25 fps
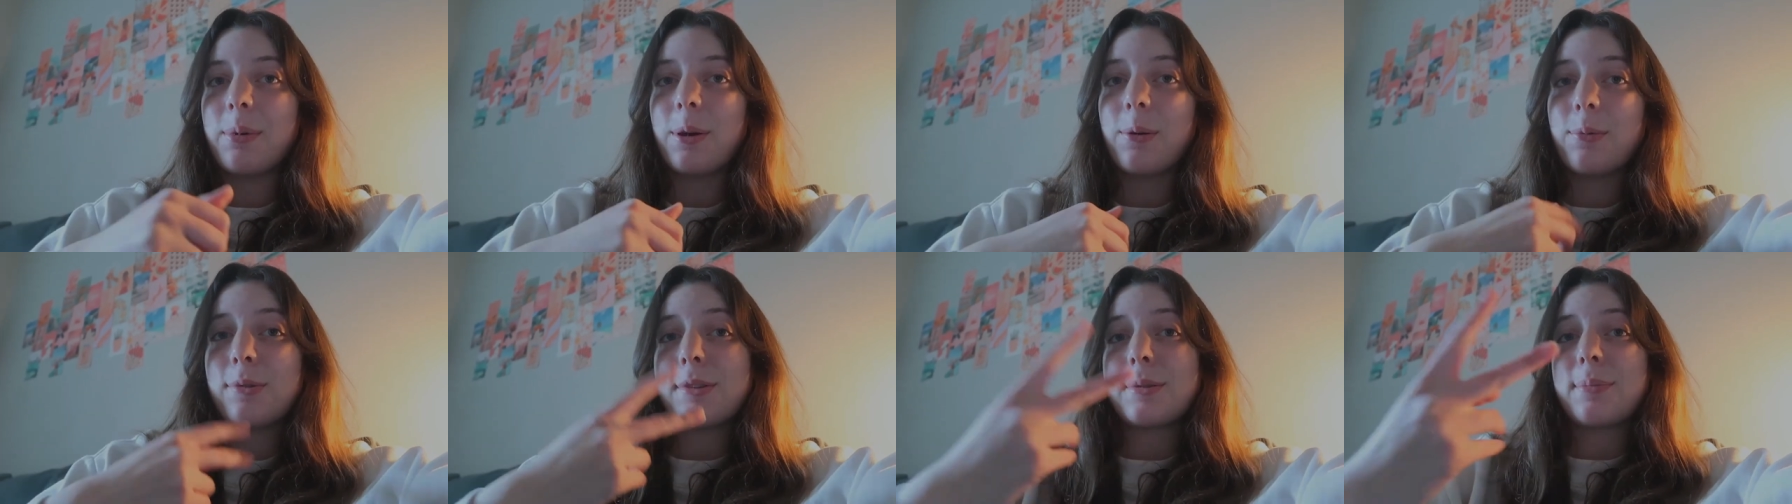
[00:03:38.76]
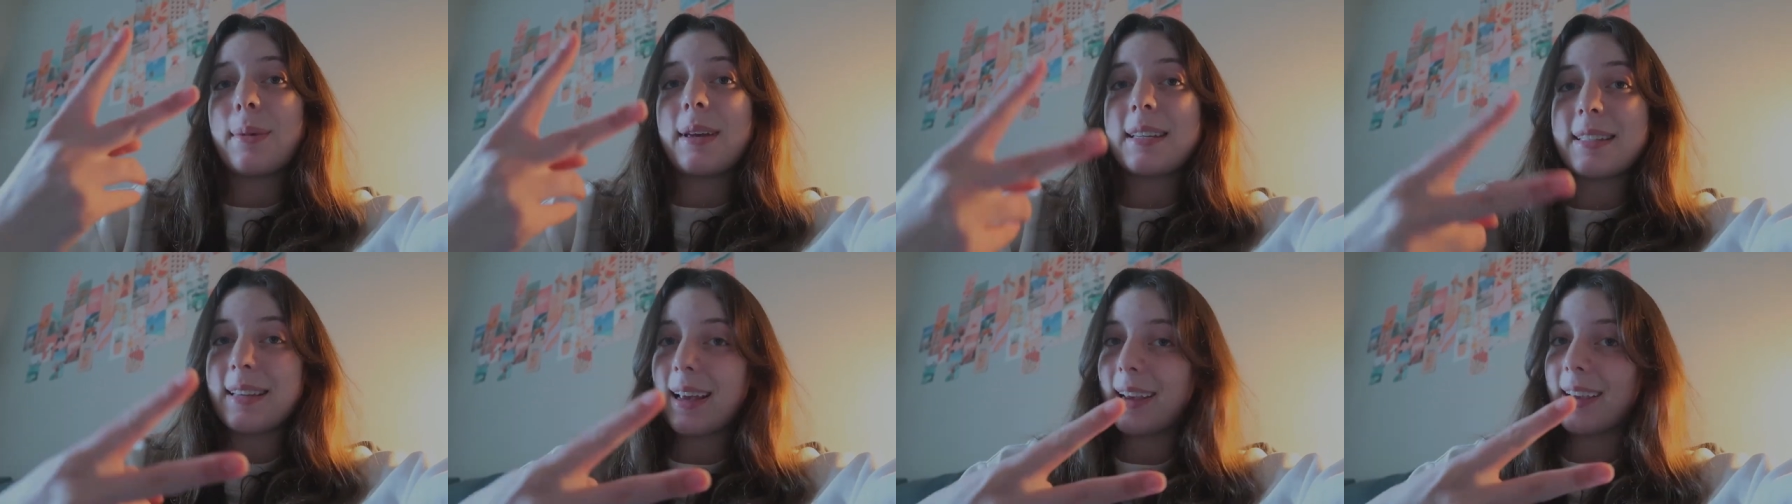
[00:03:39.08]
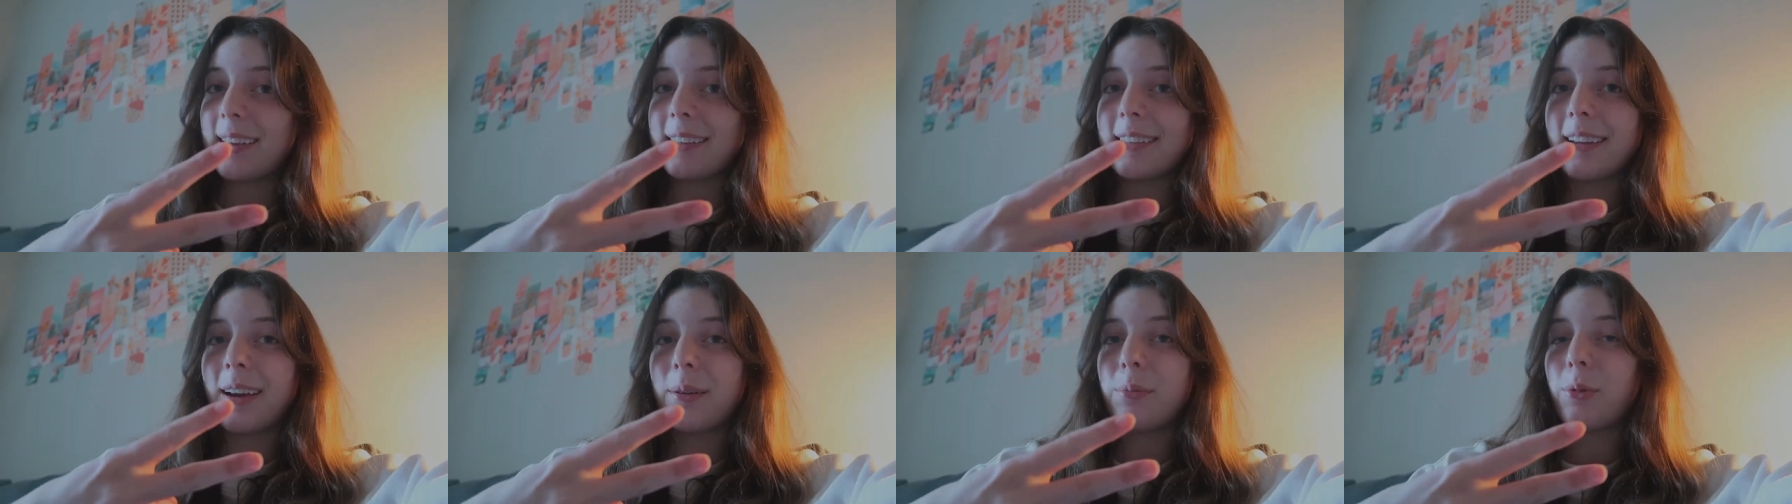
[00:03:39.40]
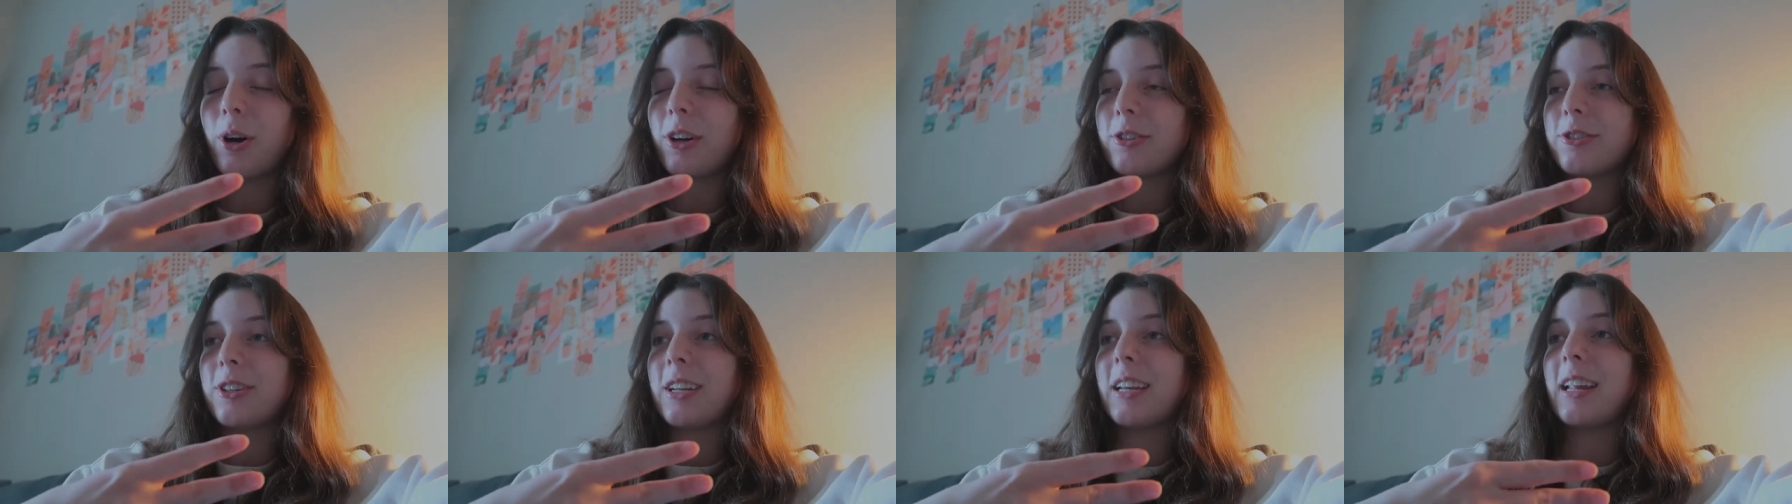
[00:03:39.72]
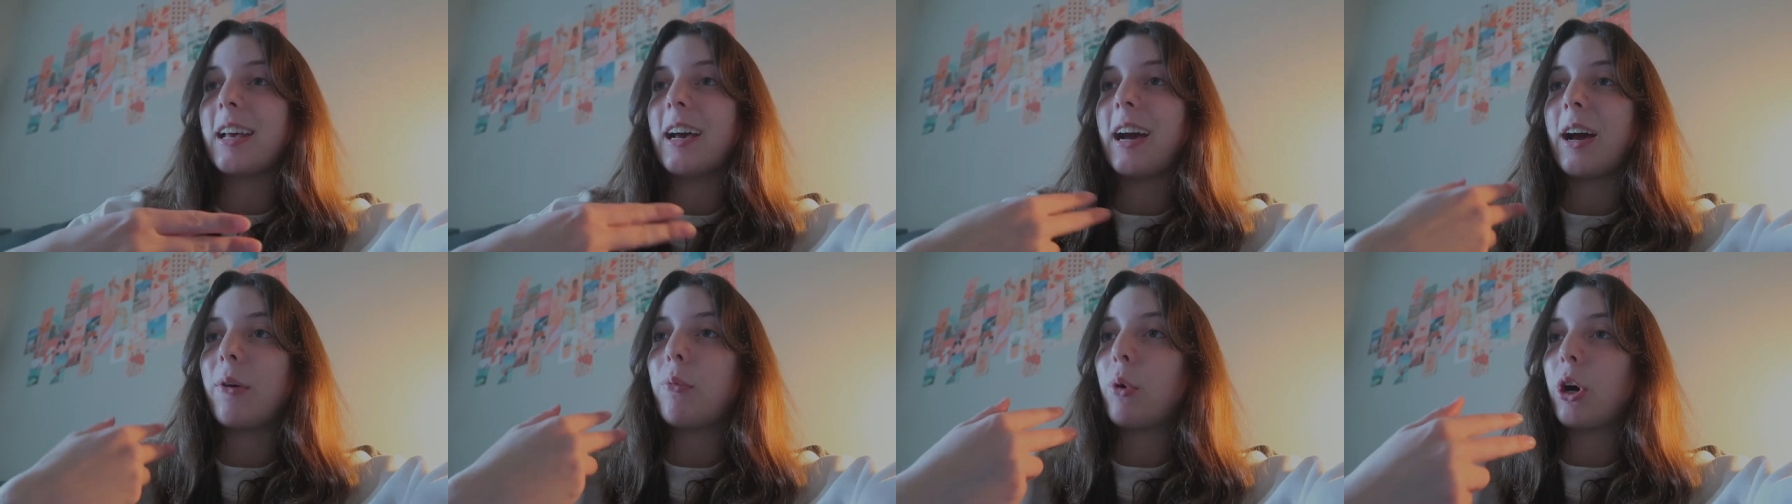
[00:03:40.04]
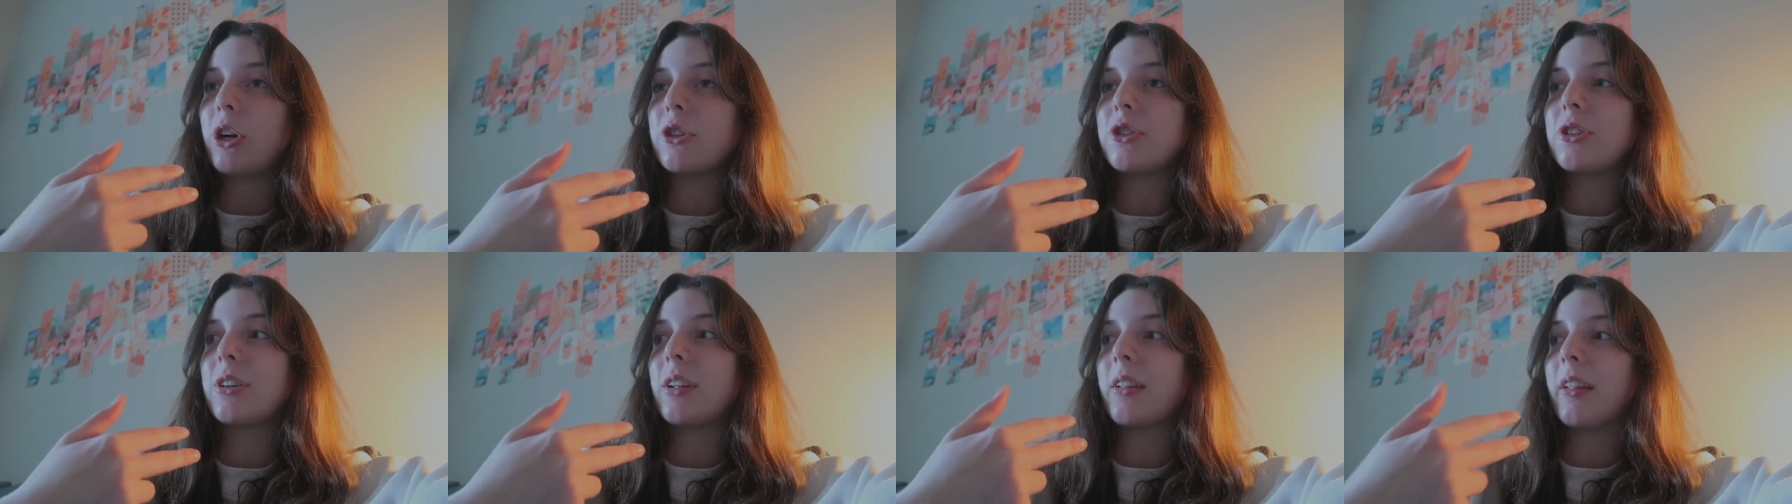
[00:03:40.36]
It was my second time watching it. I
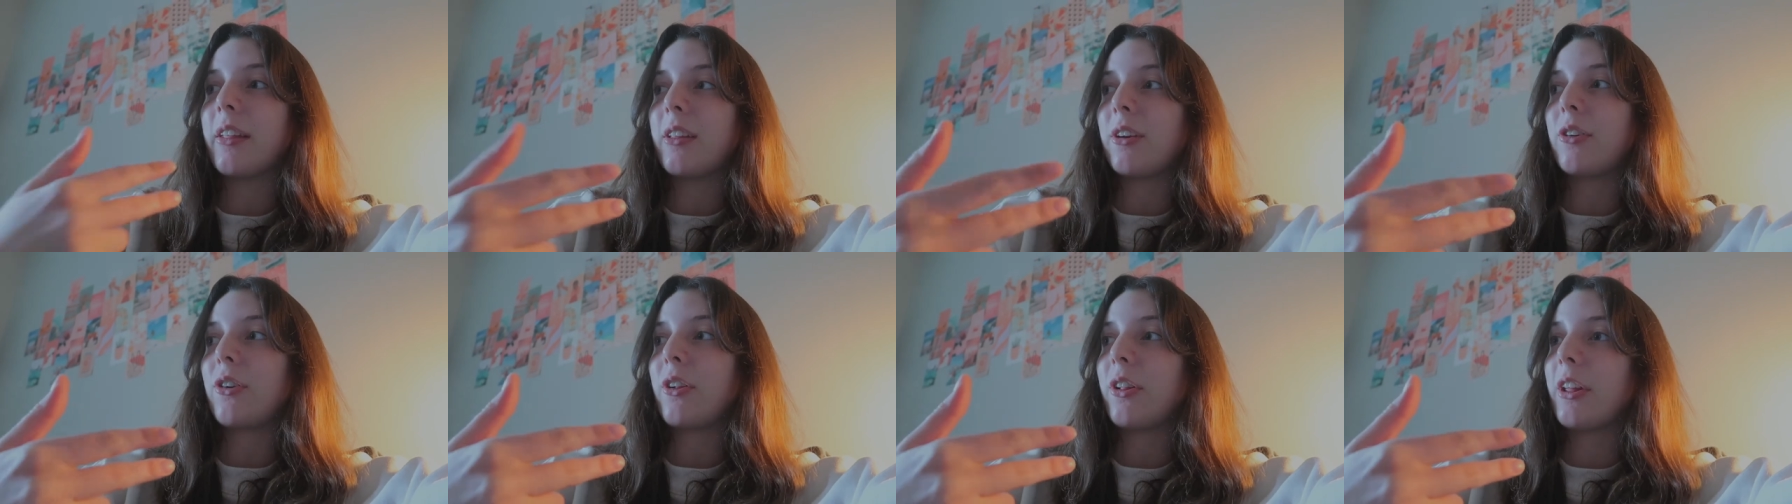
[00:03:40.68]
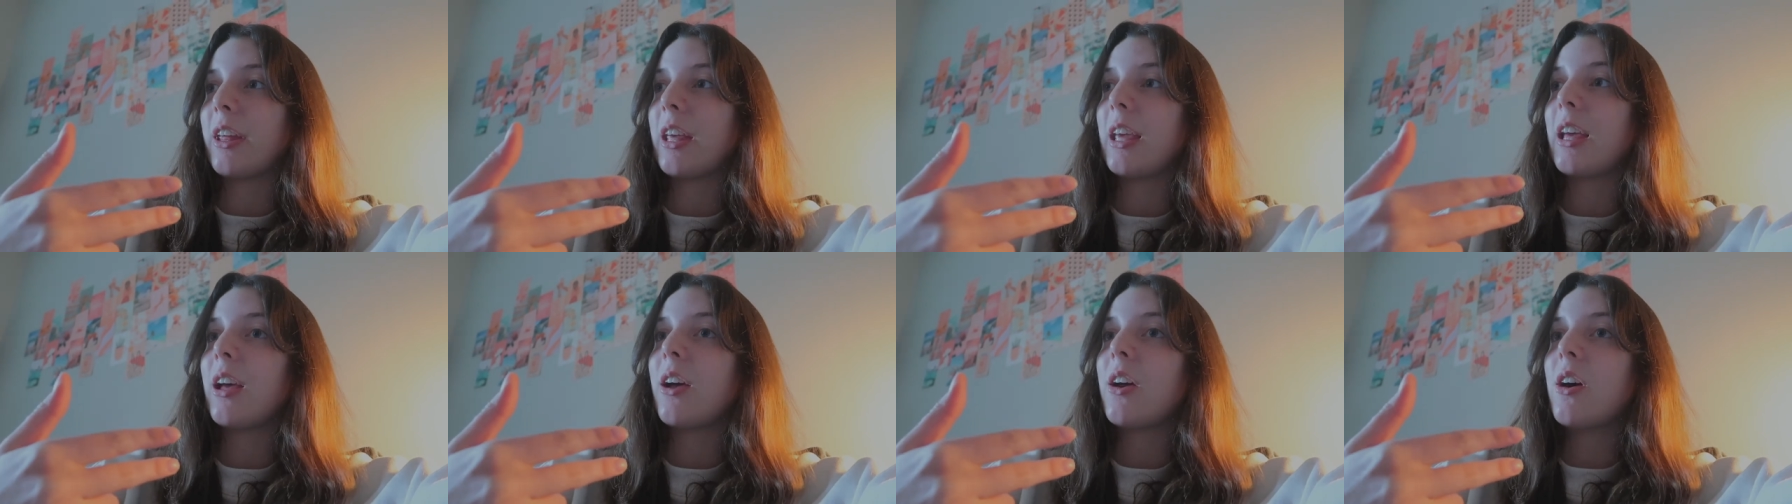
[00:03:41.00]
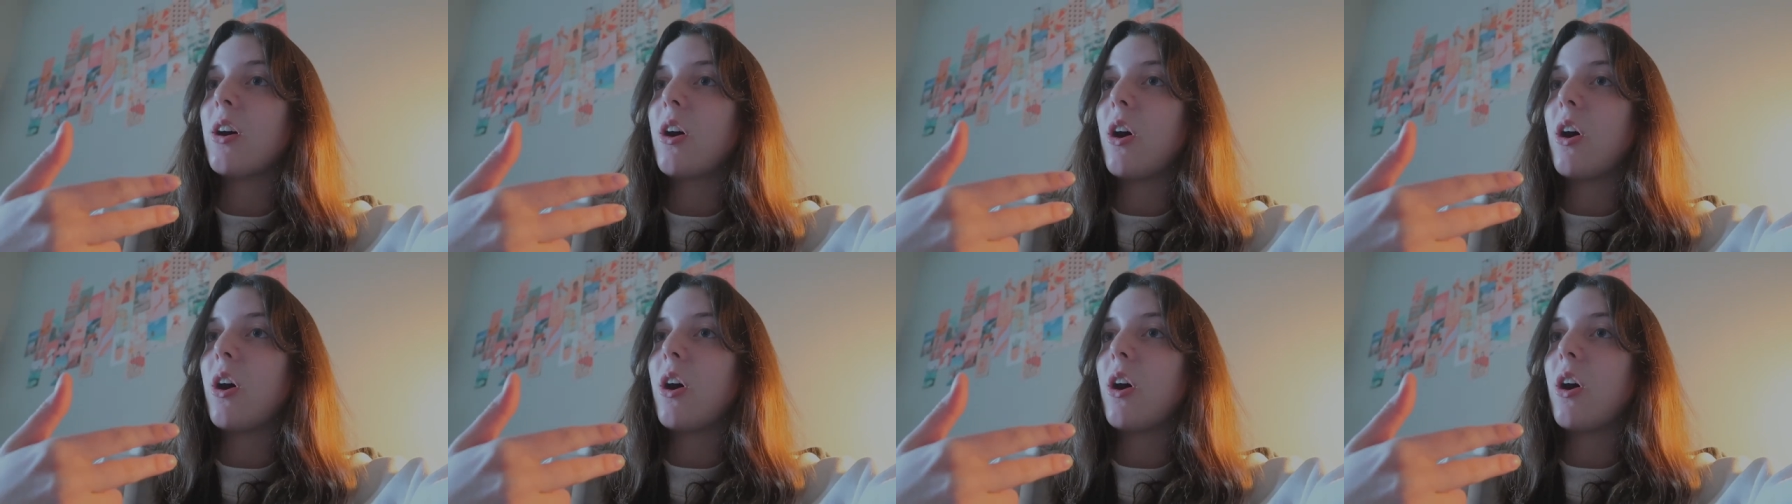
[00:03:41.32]
watched it literally